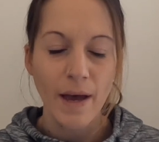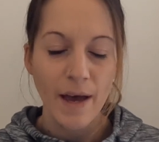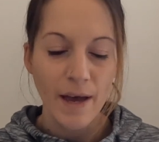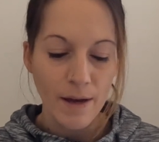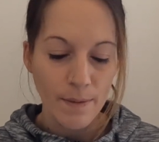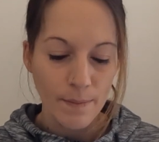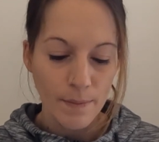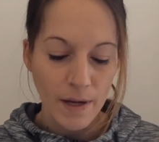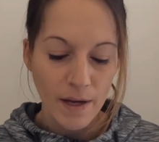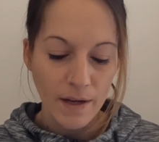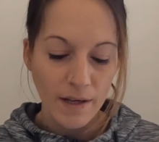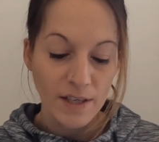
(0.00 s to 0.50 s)

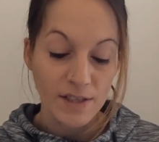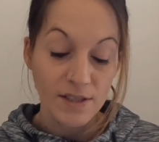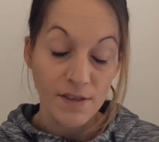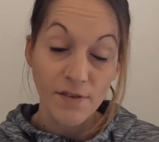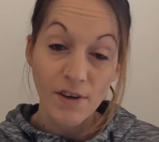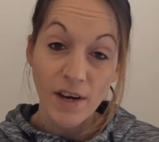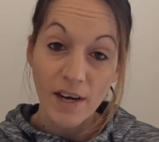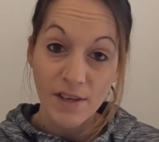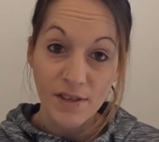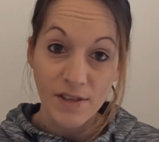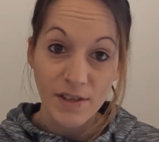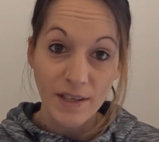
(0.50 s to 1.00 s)
Because if
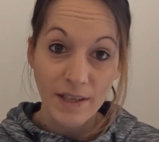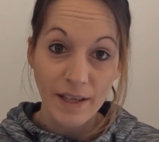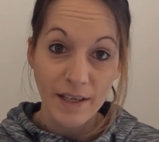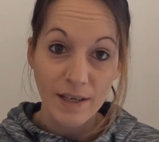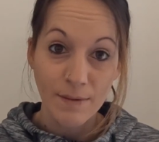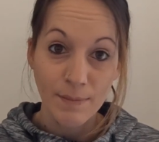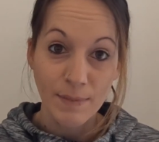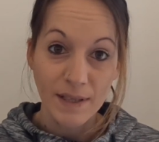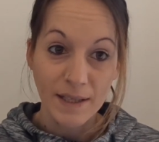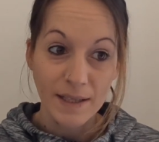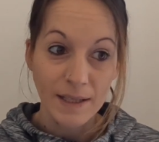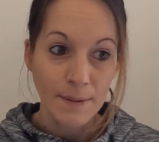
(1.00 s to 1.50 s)
you're anything
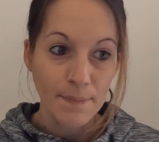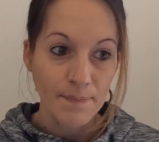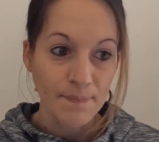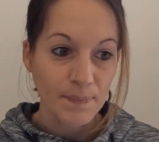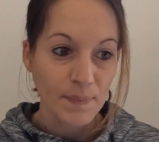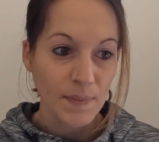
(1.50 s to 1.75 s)
like me,